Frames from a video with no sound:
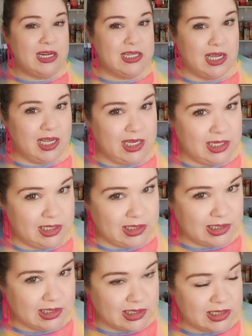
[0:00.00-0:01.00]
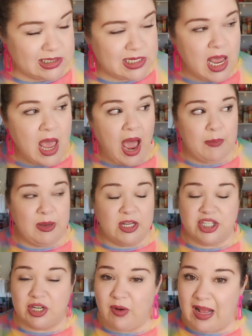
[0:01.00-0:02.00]
The hills. I mean,
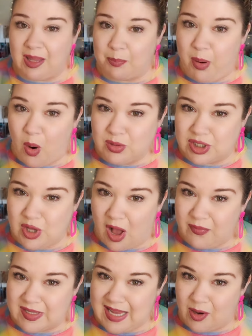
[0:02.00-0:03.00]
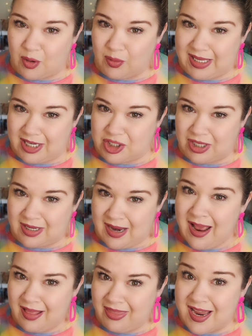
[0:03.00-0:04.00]
she ran the post office out her kitchen.
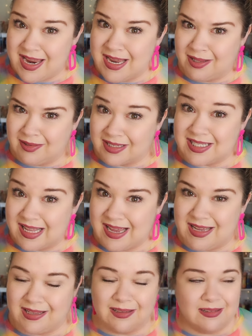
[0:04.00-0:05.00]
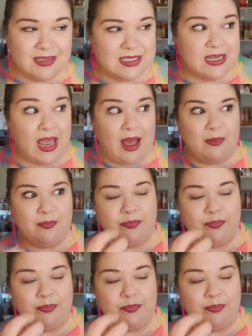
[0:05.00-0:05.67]
The hills. The hills. Yeah.